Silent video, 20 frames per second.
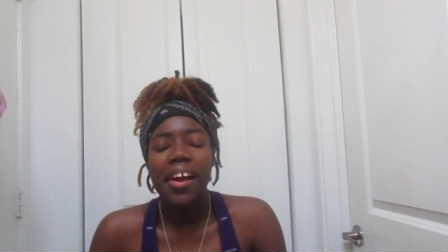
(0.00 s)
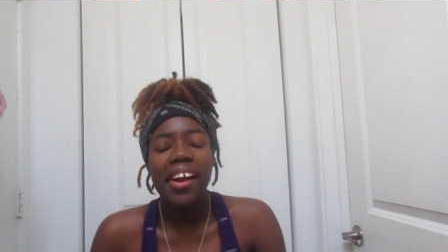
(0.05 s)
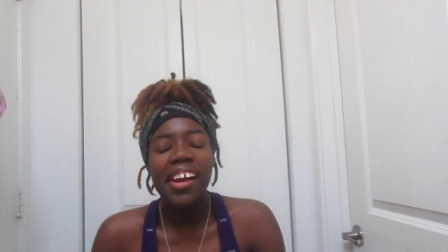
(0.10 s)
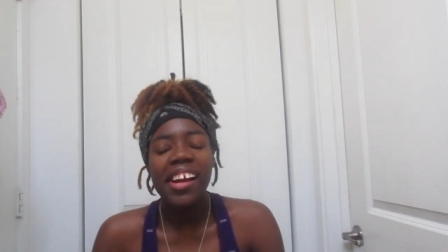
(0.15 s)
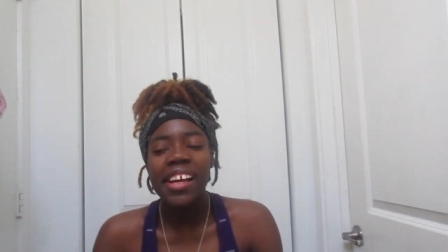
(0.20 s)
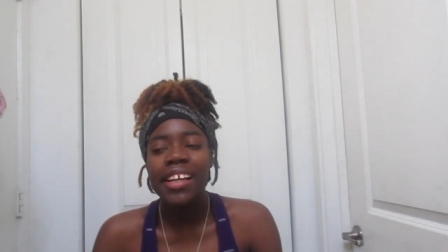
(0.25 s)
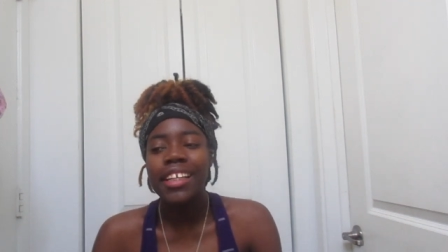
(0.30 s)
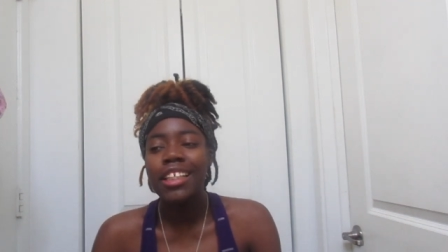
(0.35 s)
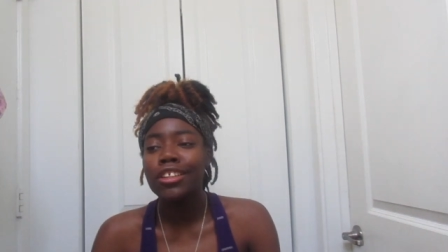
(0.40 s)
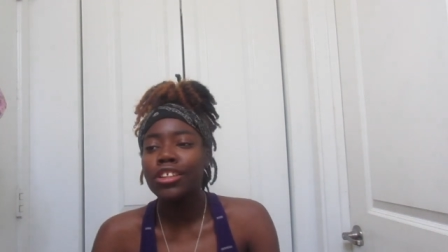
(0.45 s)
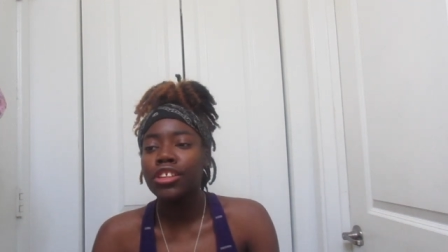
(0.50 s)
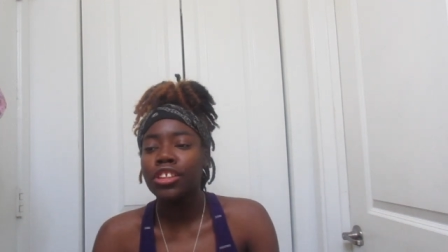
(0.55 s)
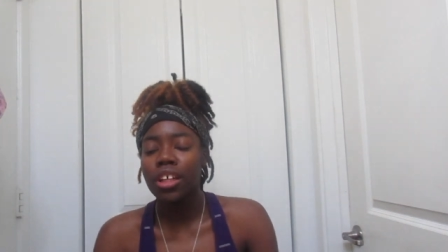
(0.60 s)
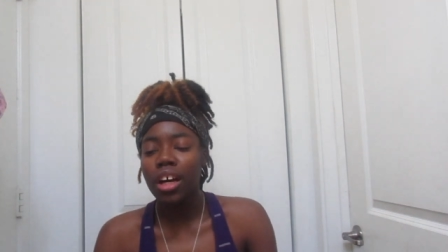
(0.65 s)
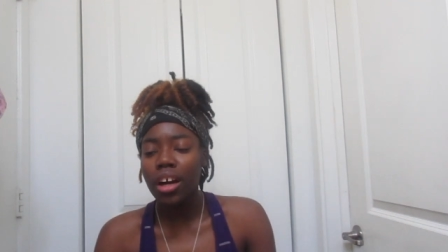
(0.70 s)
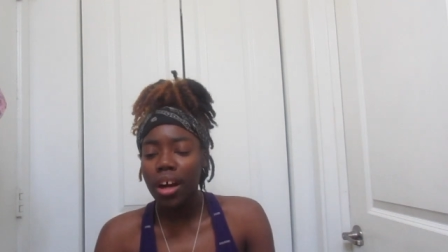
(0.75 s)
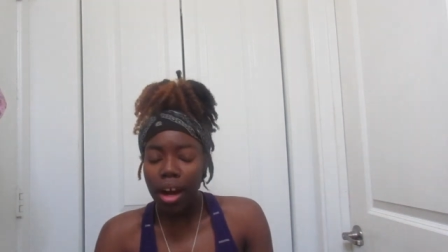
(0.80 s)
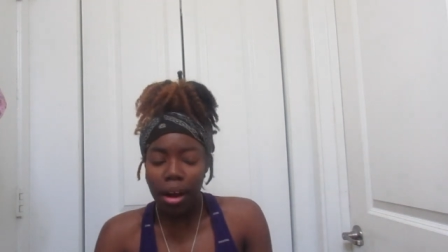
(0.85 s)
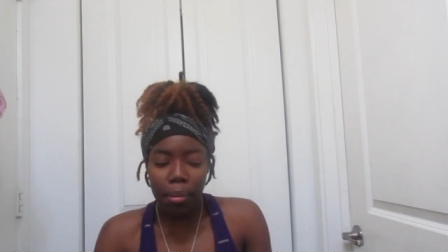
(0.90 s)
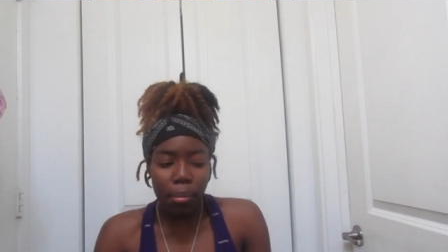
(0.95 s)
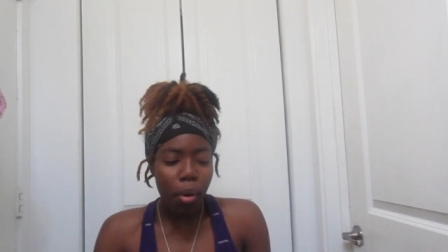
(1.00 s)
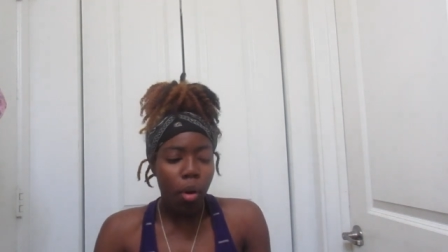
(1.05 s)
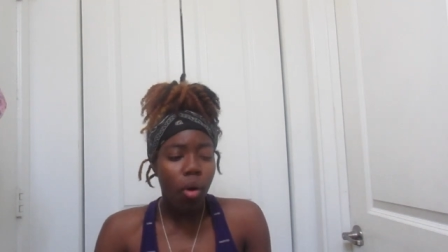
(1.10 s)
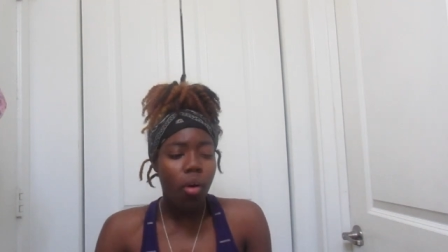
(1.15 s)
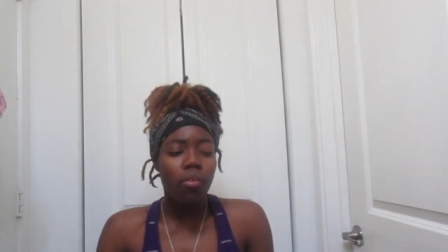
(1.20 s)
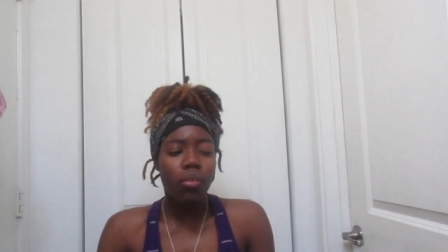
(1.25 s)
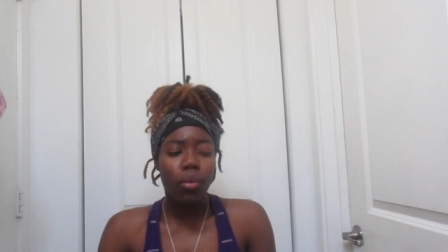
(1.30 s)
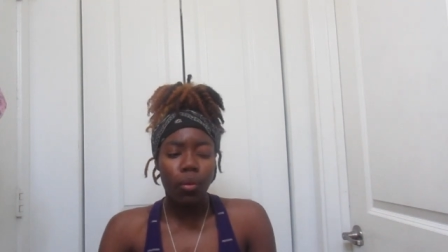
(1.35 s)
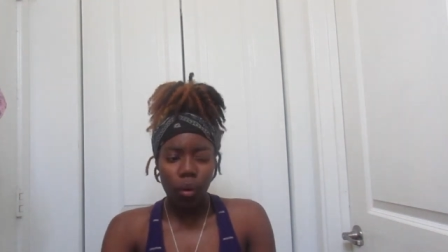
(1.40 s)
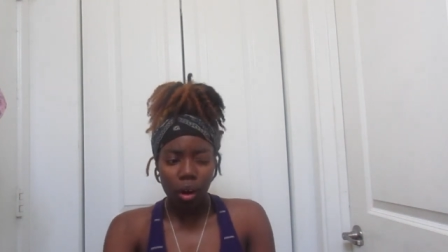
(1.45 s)
And the job
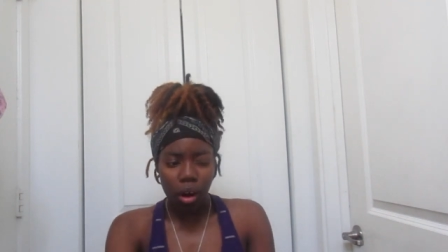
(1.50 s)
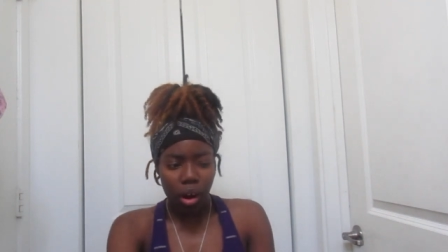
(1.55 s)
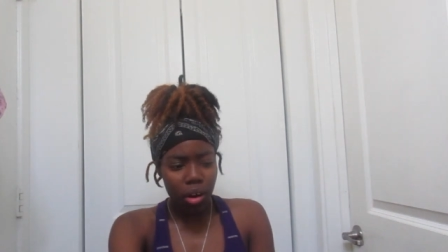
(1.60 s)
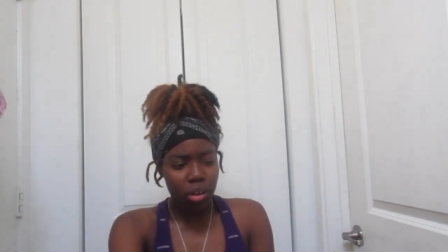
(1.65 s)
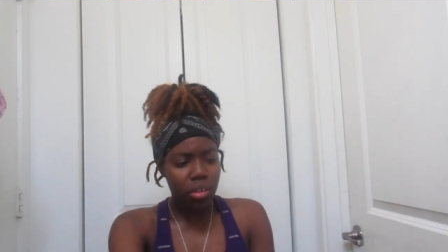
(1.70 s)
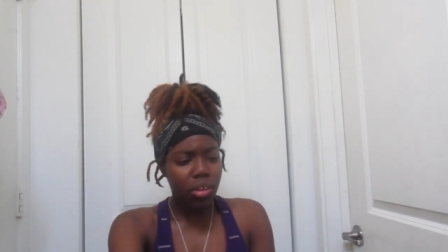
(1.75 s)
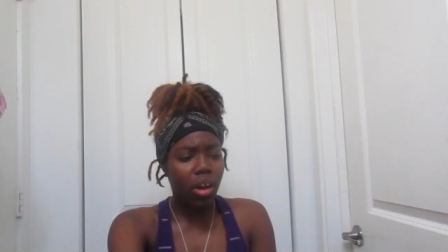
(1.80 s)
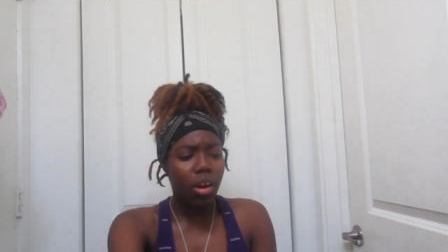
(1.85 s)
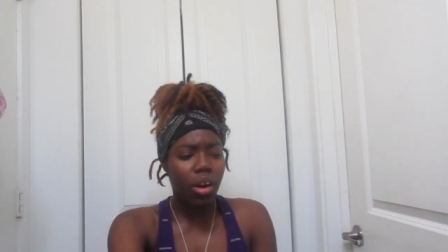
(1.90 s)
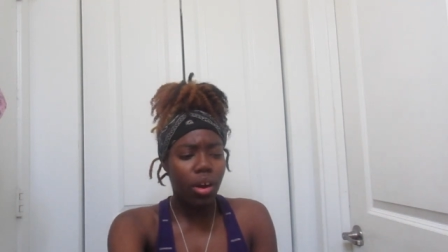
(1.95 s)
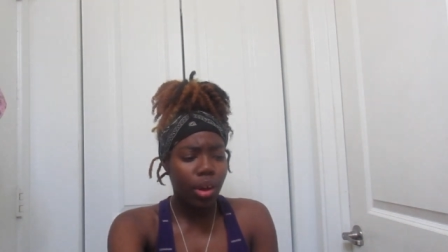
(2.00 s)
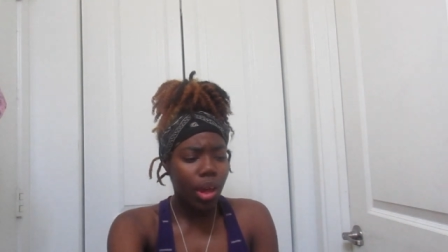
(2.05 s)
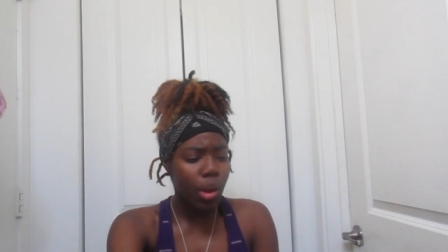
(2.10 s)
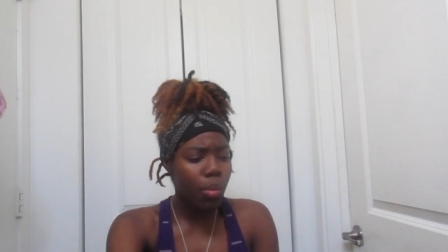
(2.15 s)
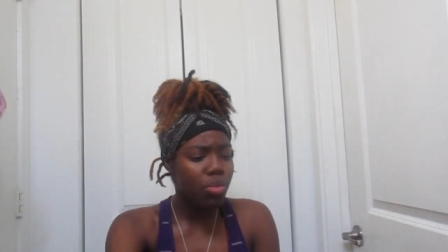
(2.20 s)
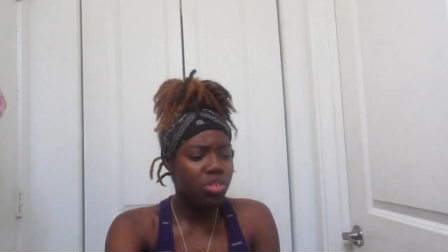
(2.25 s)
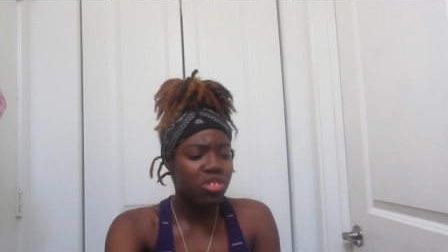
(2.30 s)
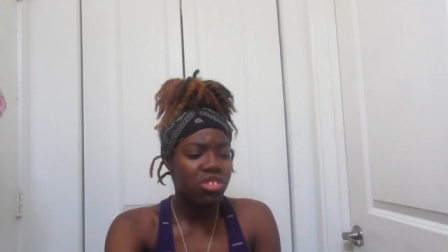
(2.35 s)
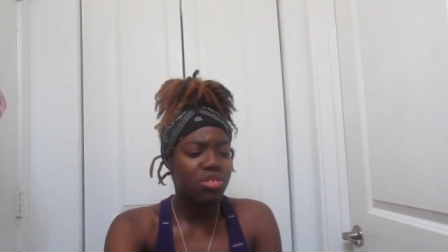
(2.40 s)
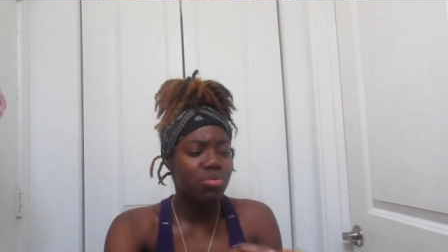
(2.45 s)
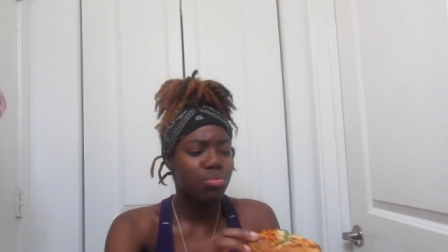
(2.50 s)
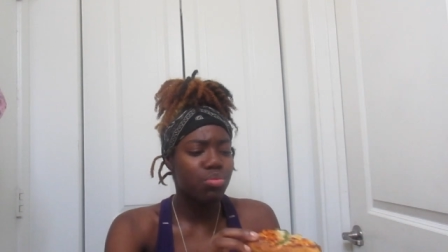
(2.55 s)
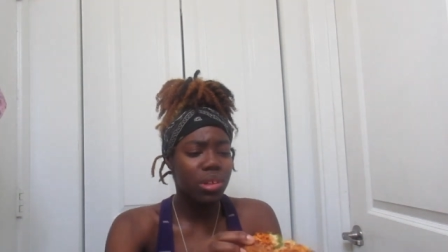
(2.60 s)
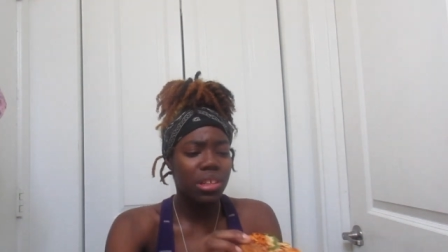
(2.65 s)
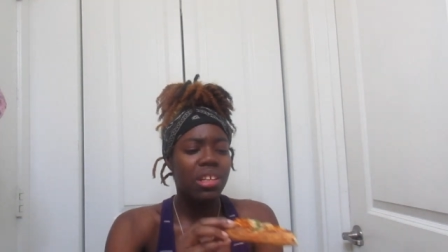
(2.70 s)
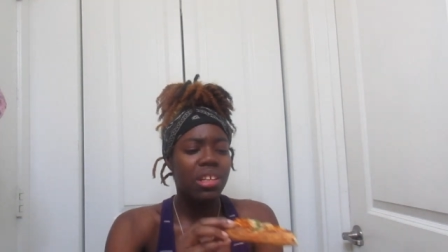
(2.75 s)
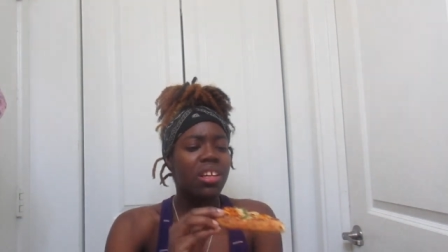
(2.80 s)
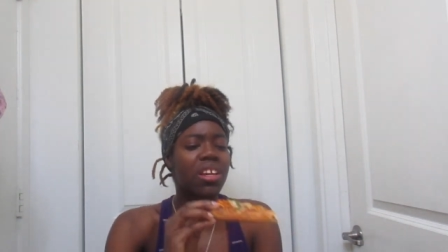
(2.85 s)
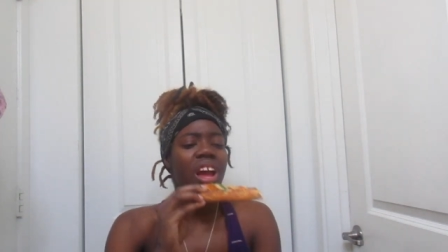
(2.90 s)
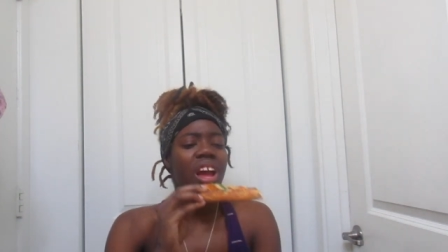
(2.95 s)
overall, y'all, it was just
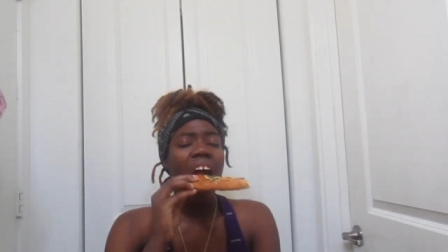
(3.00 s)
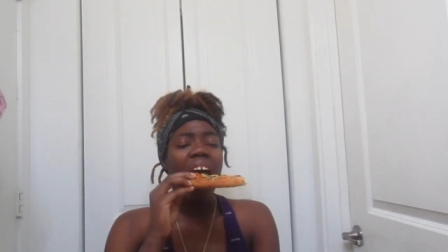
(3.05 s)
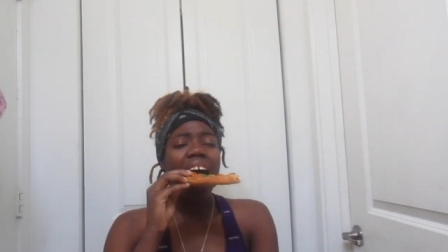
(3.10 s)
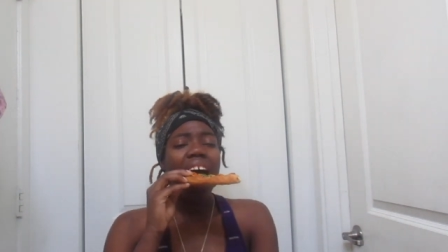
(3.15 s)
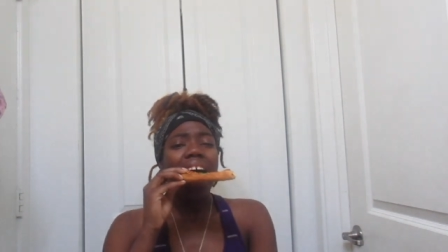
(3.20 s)
really